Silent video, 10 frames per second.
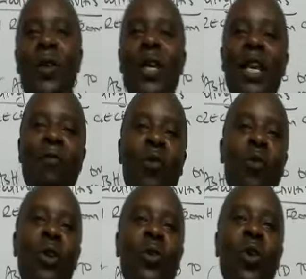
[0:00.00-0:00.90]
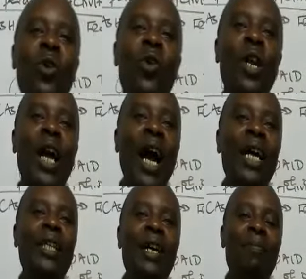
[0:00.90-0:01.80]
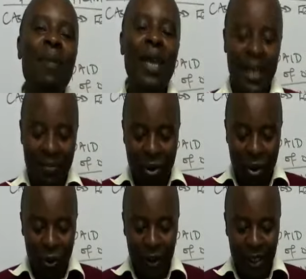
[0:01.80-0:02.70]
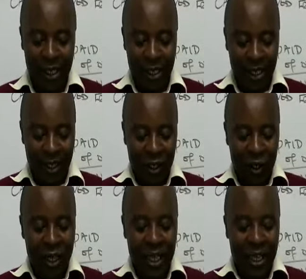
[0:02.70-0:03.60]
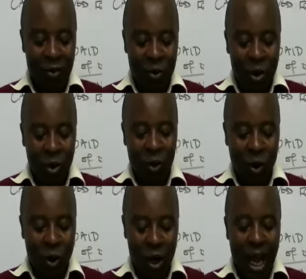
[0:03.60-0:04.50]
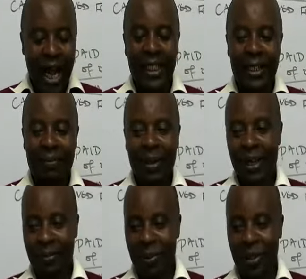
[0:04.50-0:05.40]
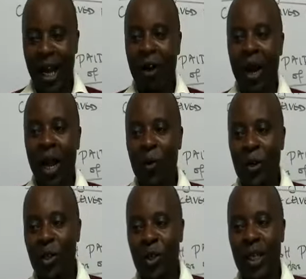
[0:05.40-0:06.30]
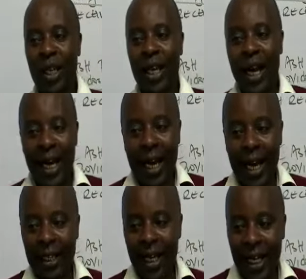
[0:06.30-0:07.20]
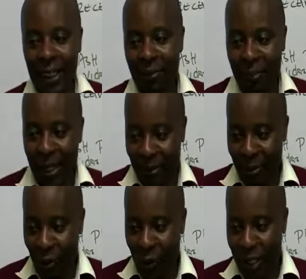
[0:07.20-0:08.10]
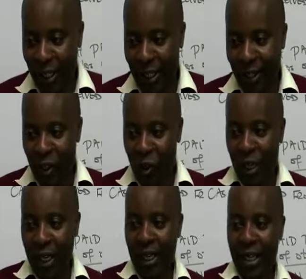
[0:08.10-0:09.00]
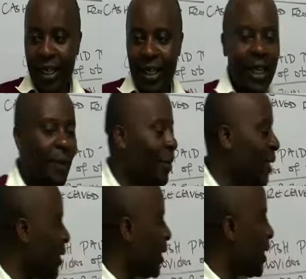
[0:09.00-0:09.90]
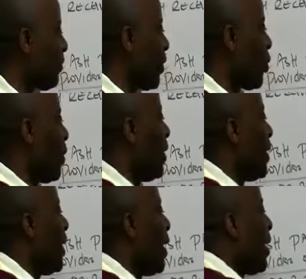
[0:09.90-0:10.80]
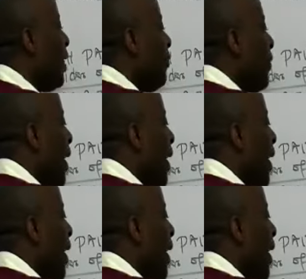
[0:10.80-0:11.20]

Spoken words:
give you what you call other payables. They'll give you what you call other payables. How I wish I had other payables. So like Eric is telling me this is 720. If I